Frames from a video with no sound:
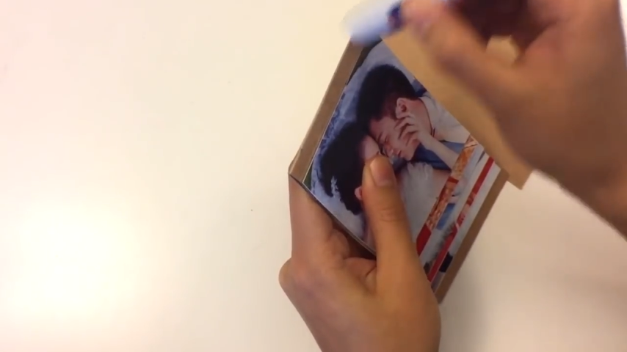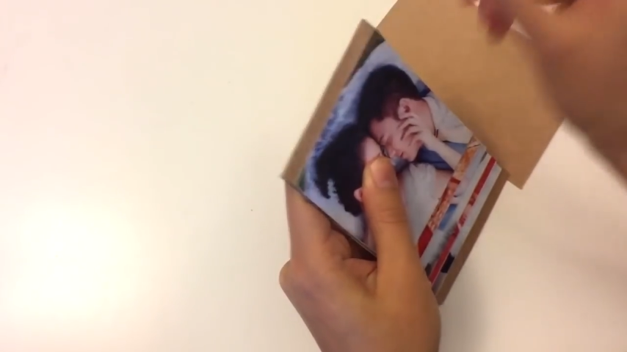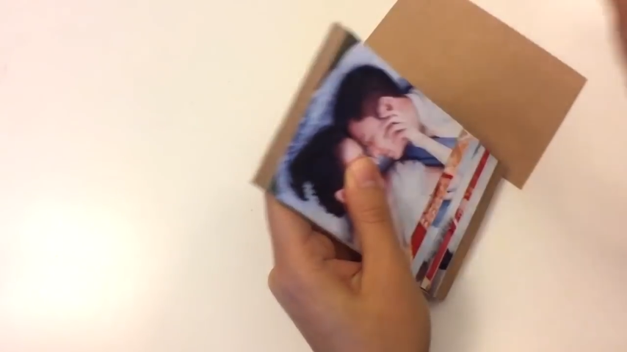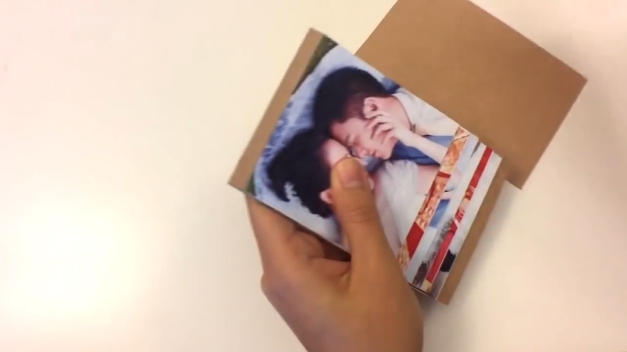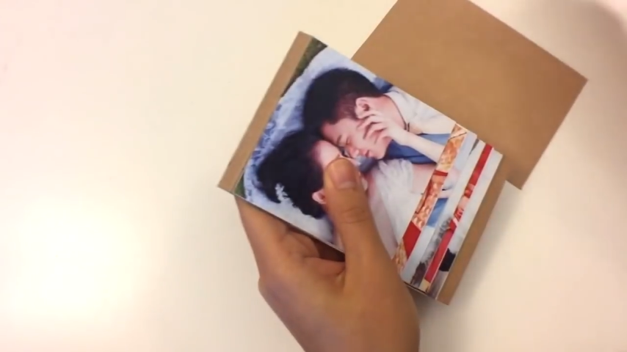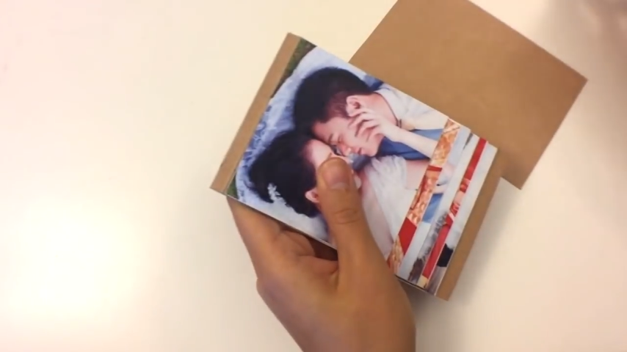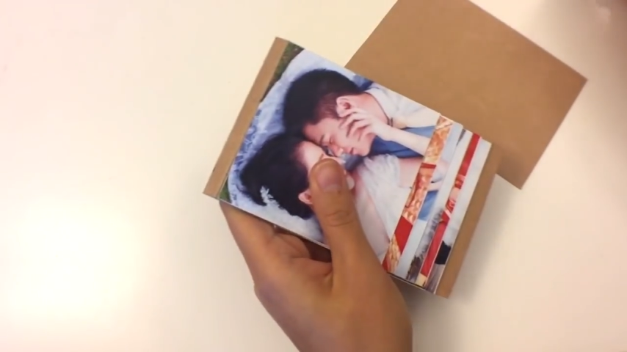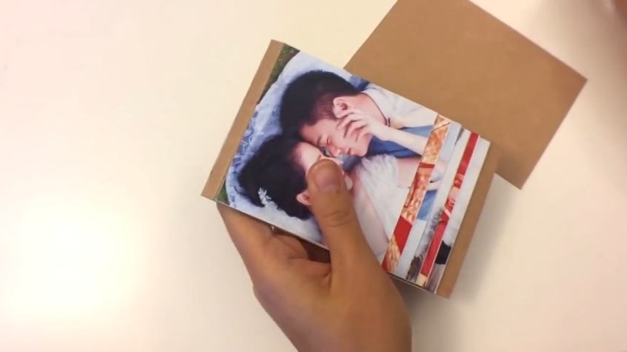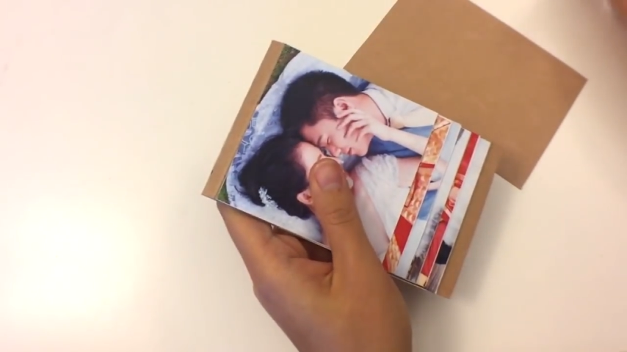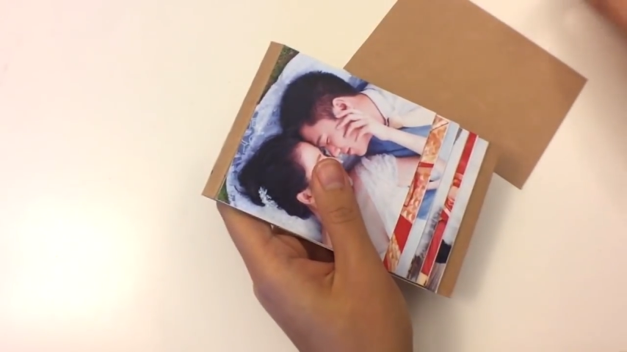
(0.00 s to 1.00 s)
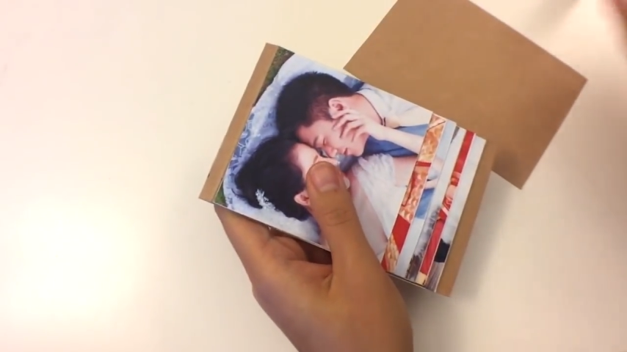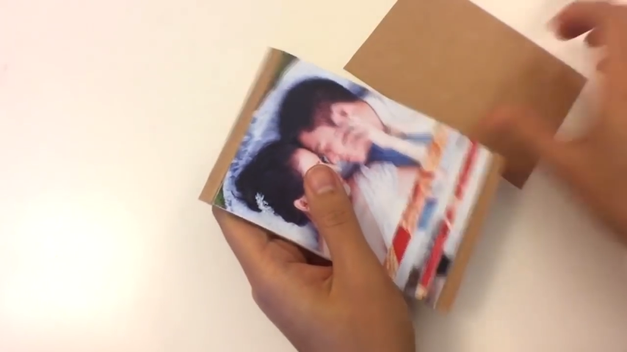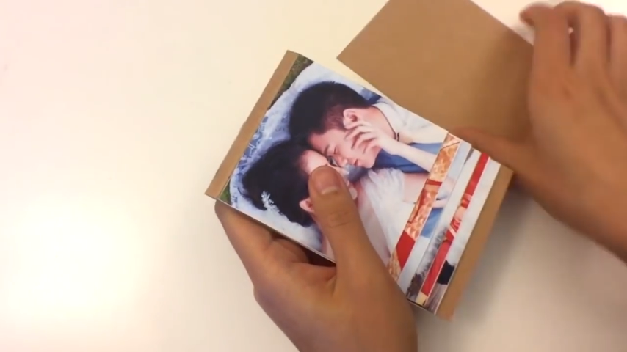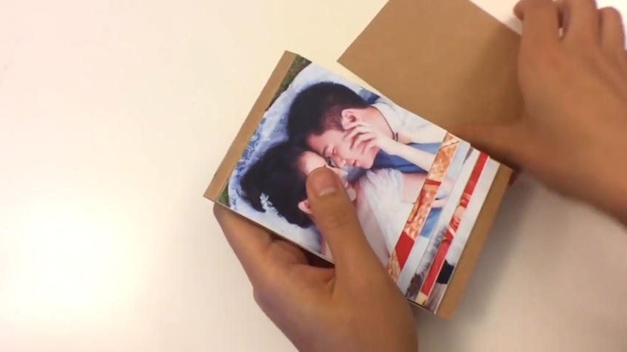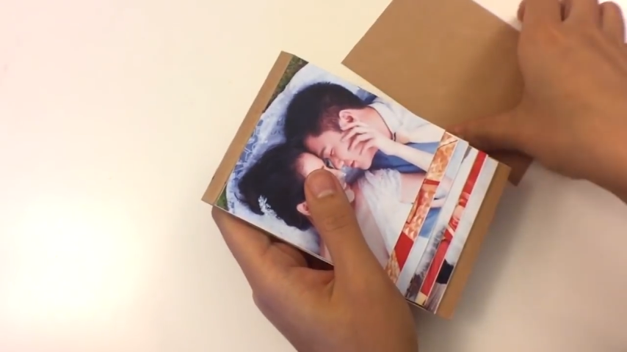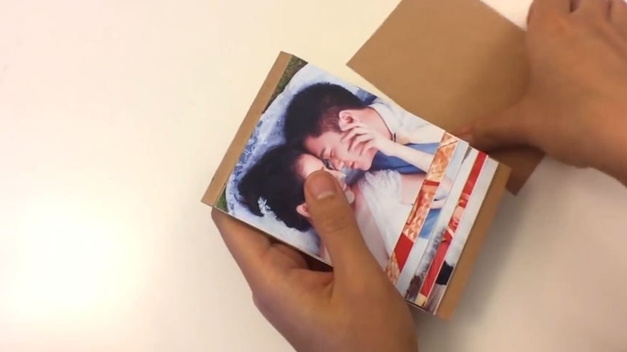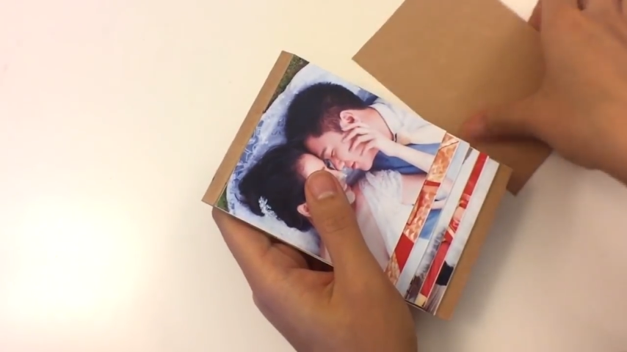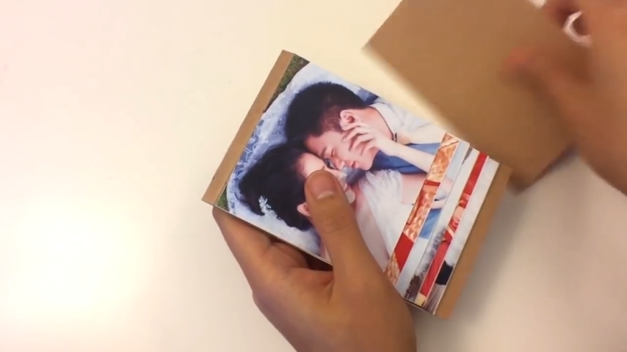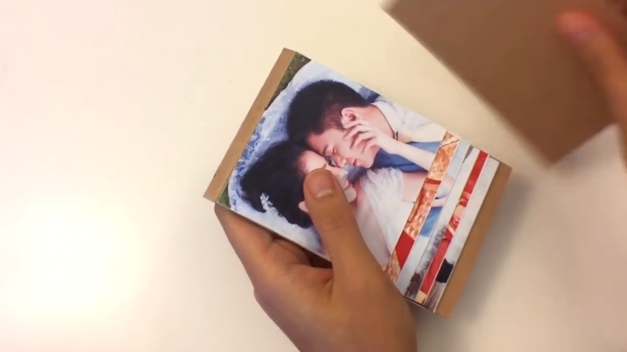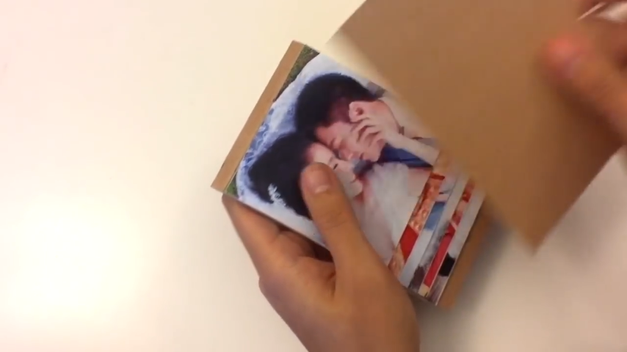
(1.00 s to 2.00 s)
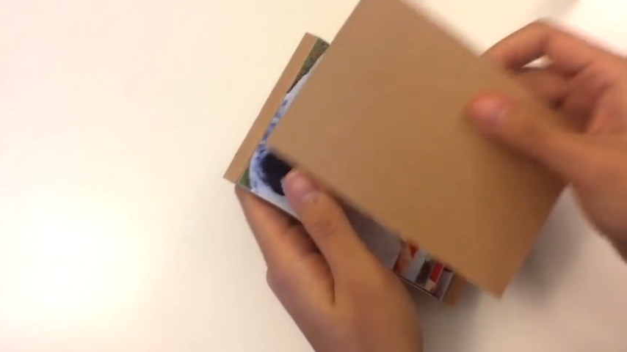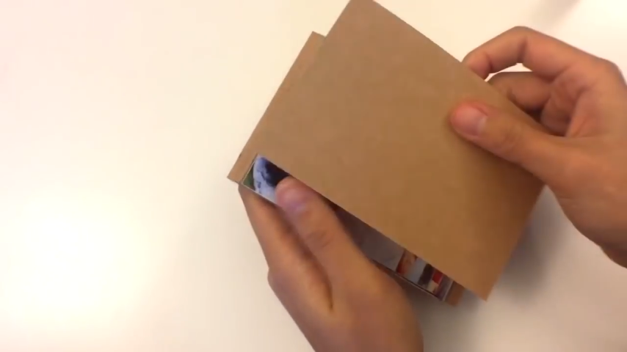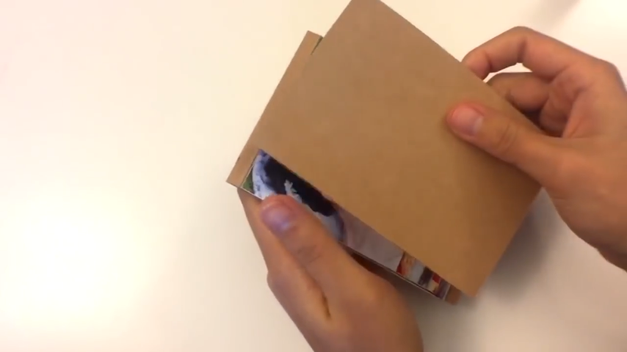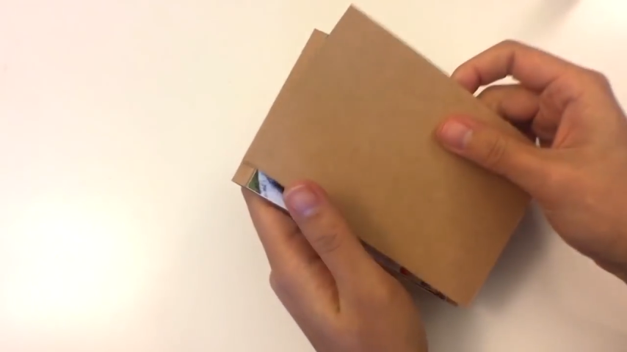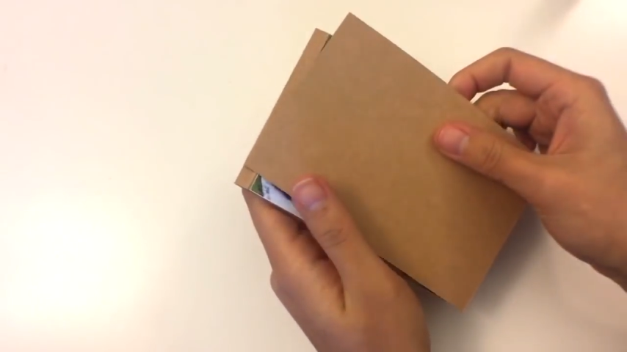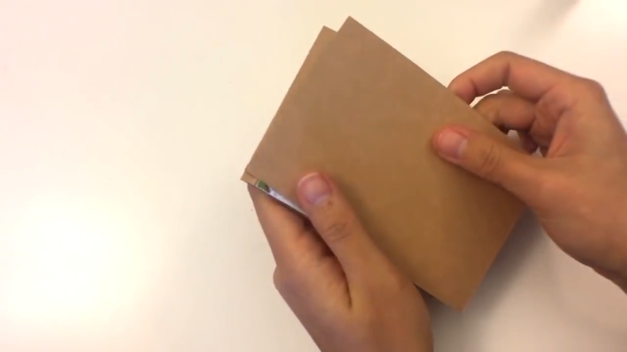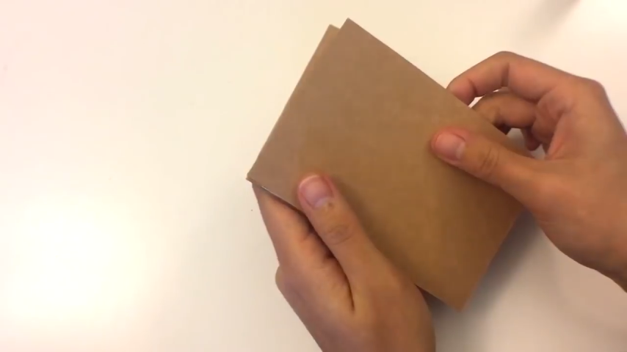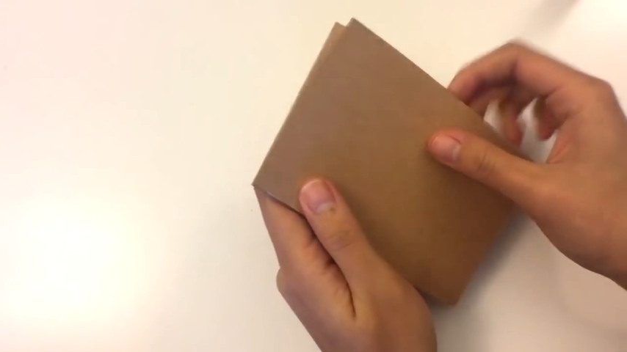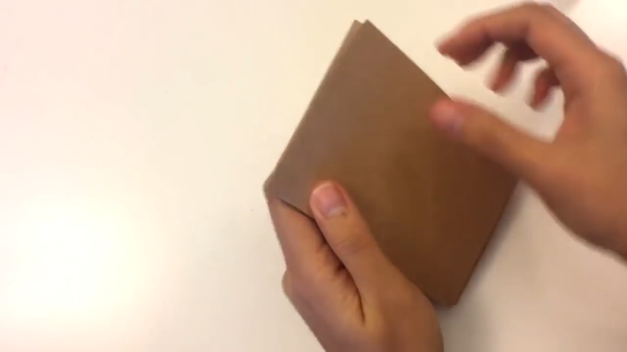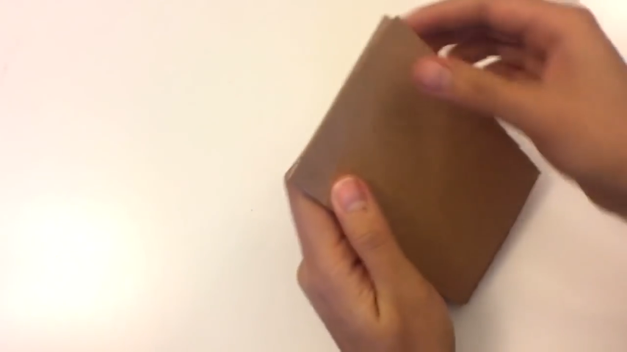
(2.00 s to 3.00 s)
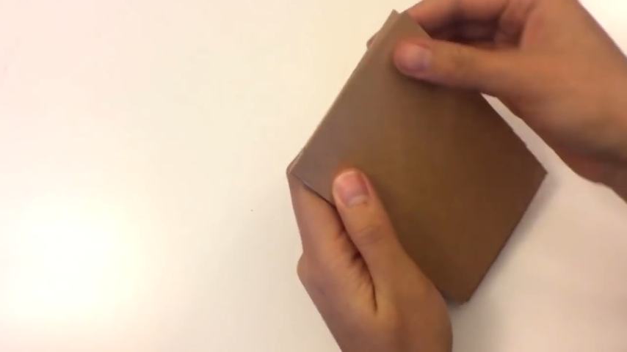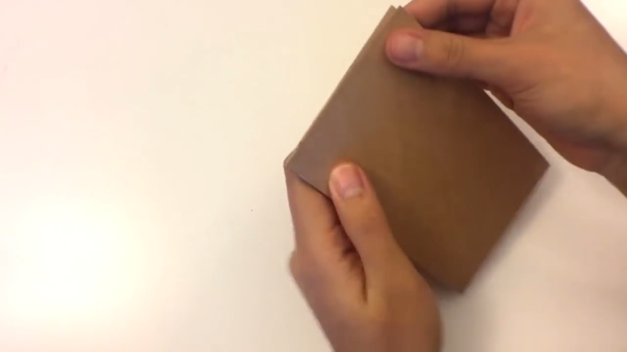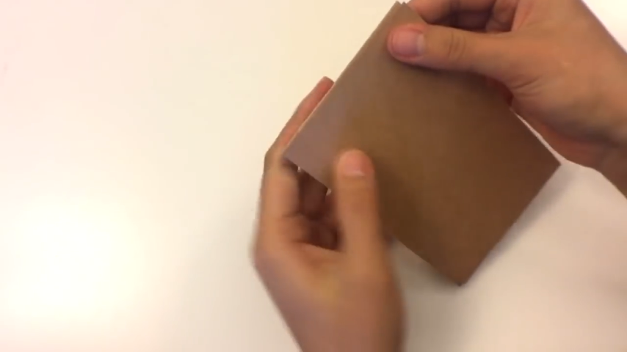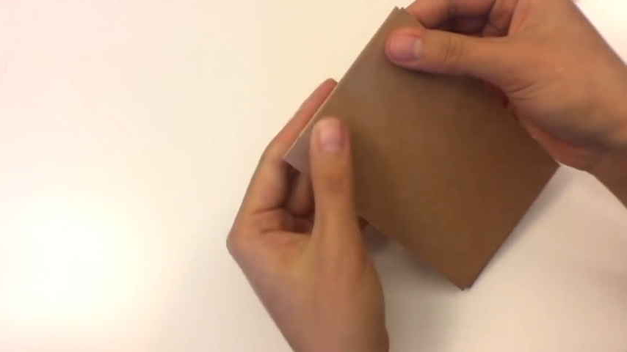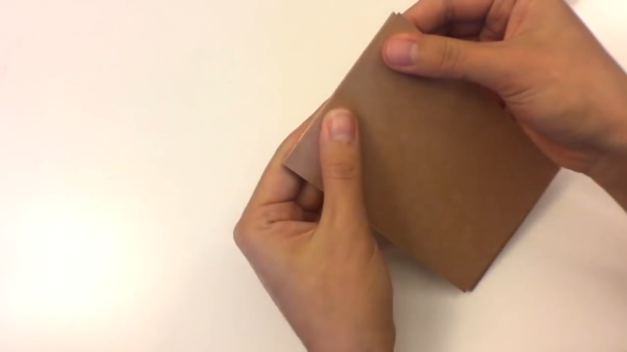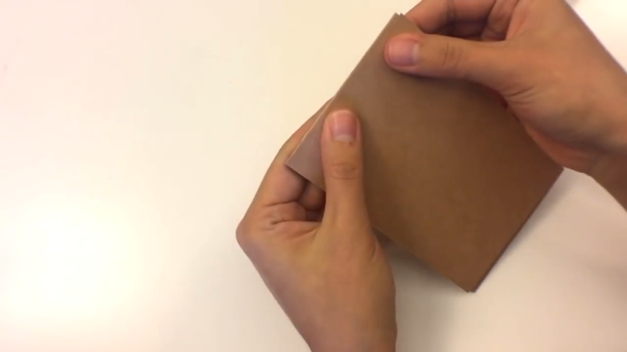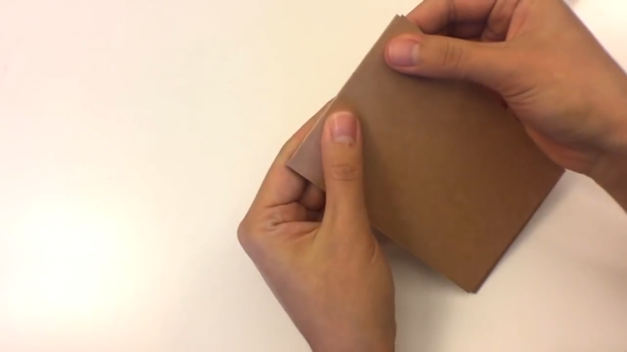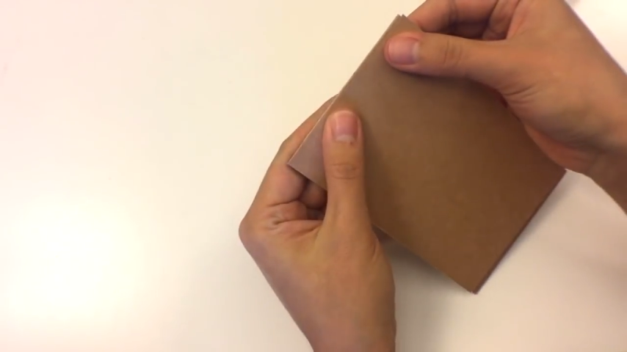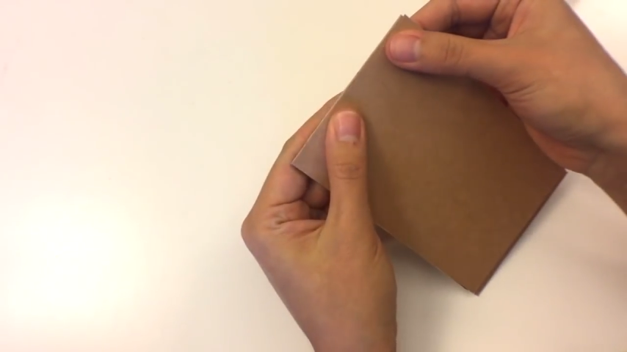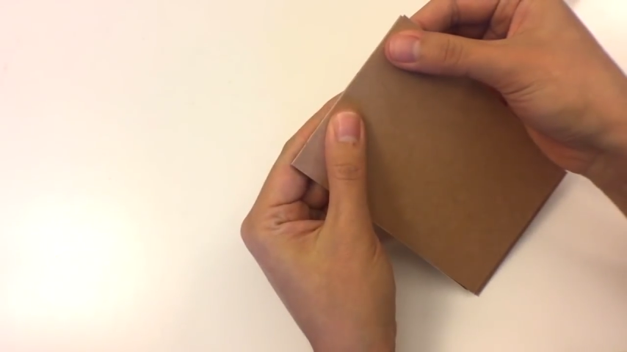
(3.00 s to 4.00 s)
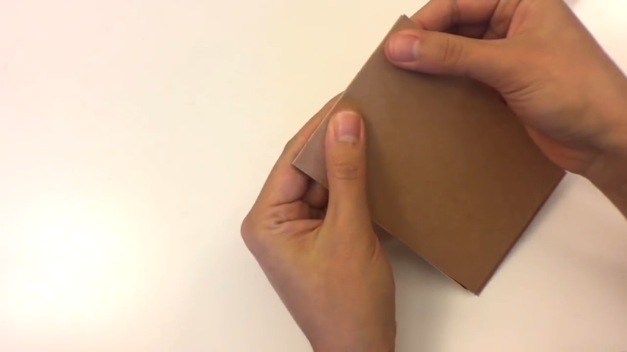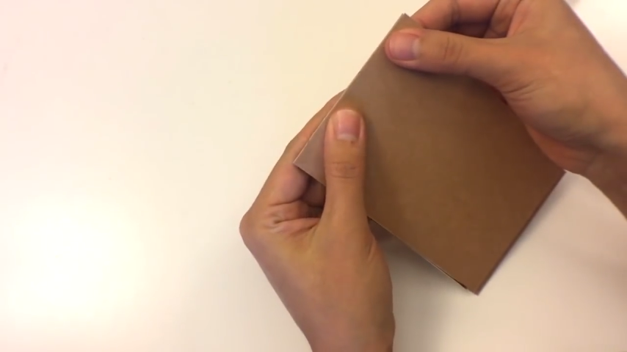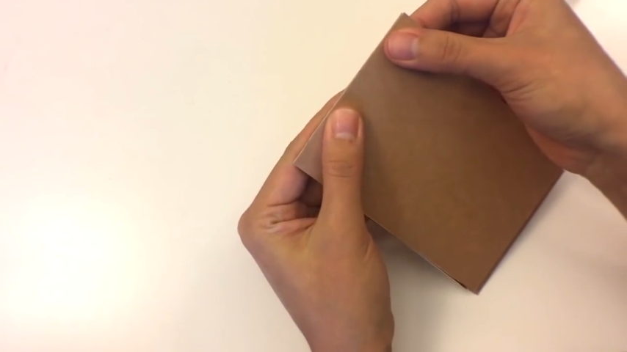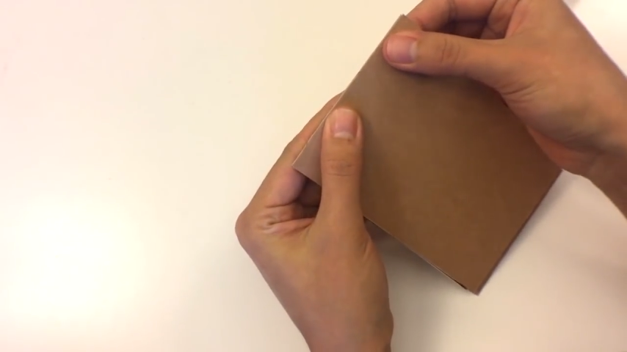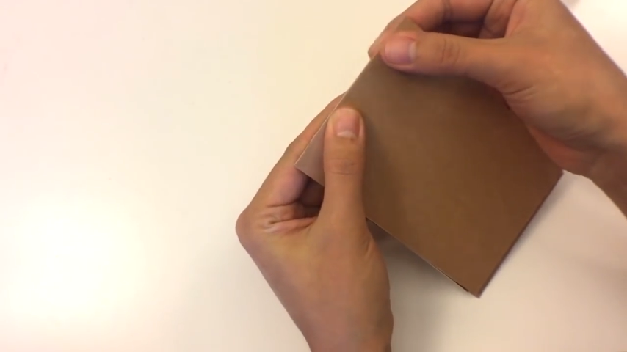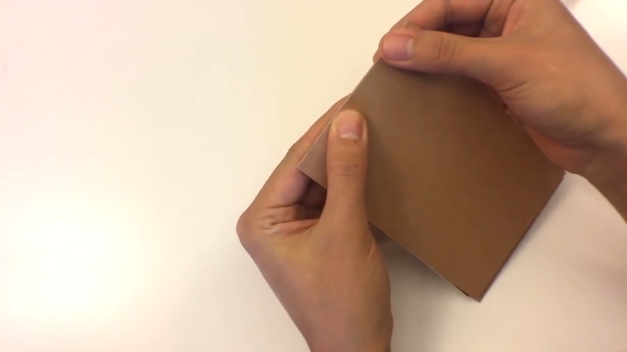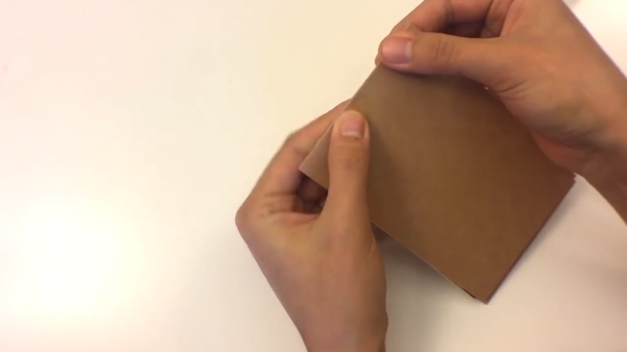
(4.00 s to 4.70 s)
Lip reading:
Nobody's mouth can be seen.